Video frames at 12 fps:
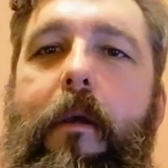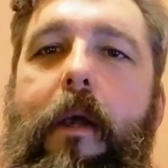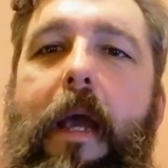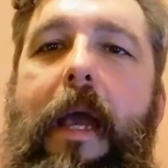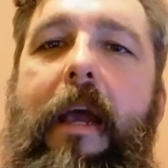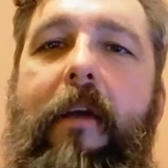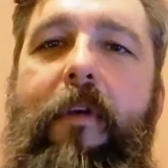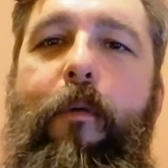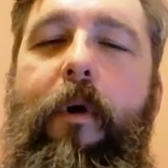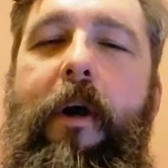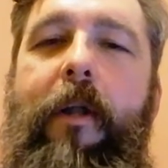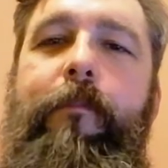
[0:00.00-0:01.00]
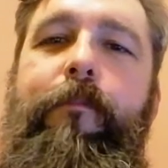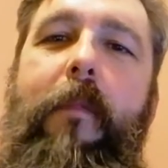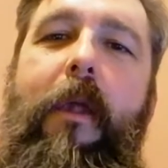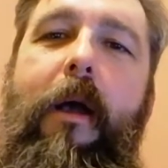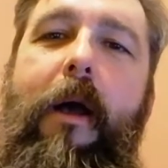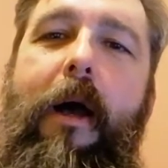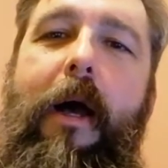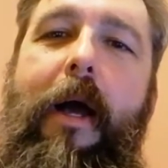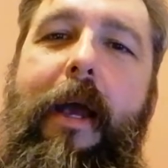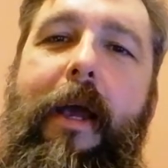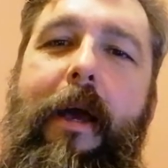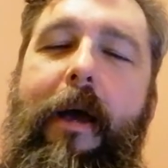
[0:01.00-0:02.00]
Hey everyone.
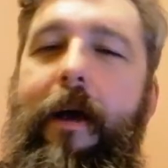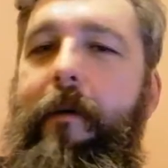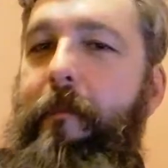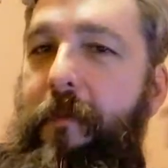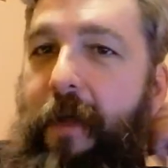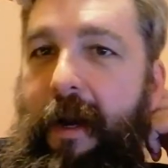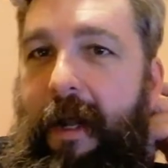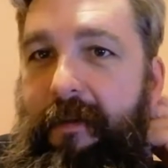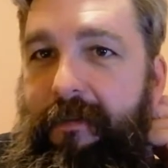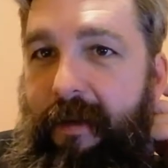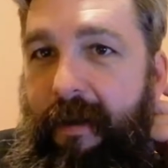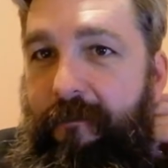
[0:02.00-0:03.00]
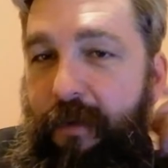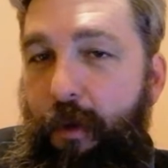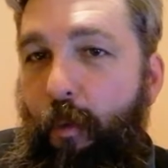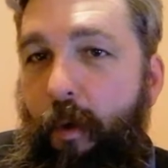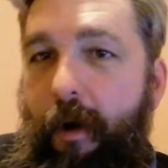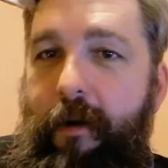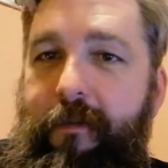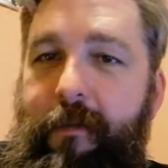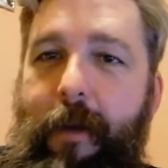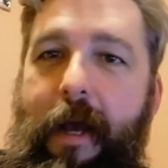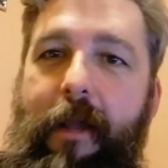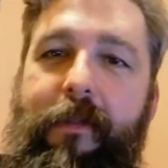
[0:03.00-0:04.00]
I thought I'd say a few words
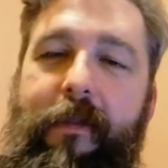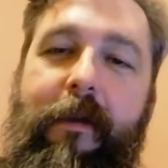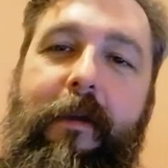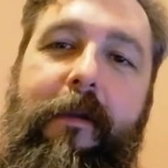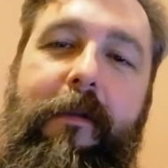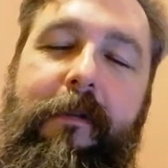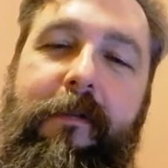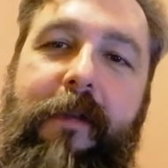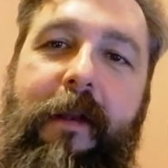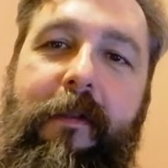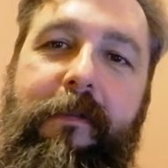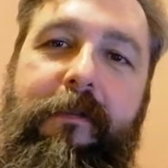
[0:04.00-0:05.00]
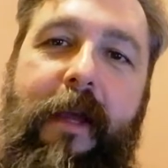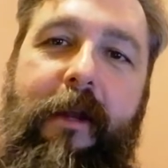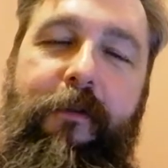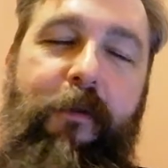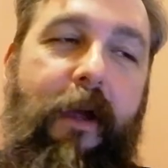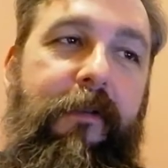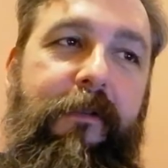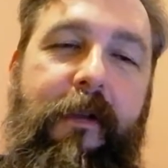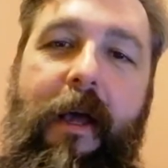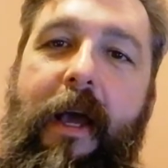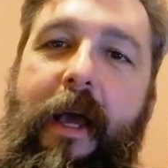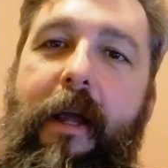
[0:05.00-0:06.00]
about the State of the State address
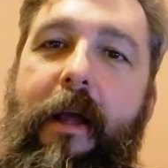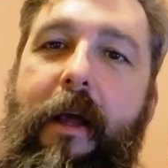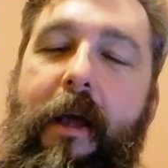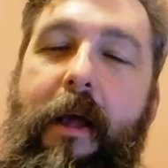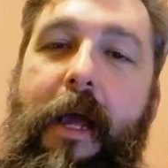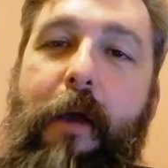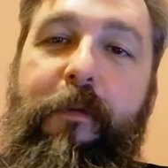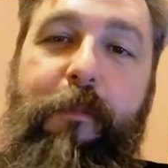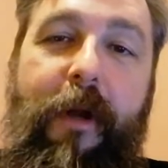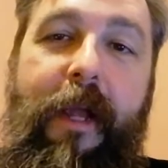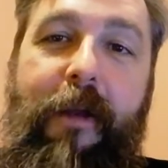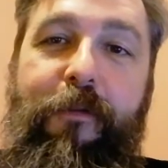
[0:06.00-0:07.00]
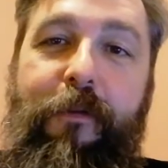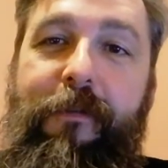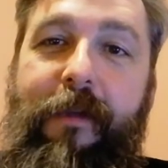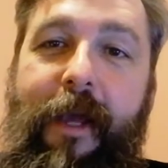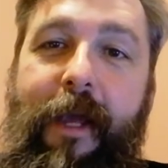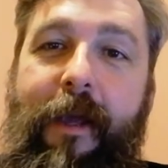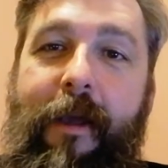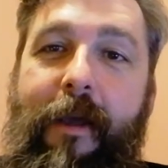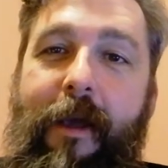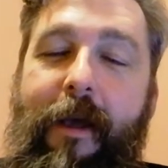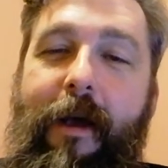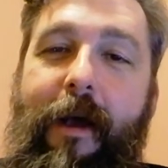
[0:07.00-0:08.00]
tonight. It was pretty interesting.
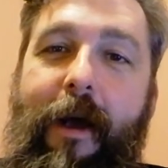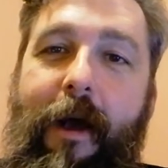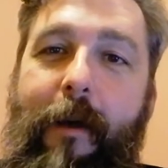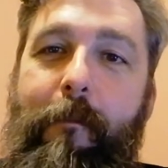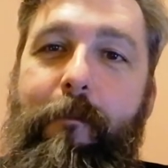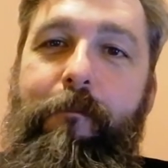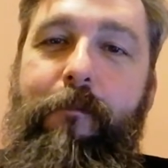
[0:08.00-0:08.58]
Um,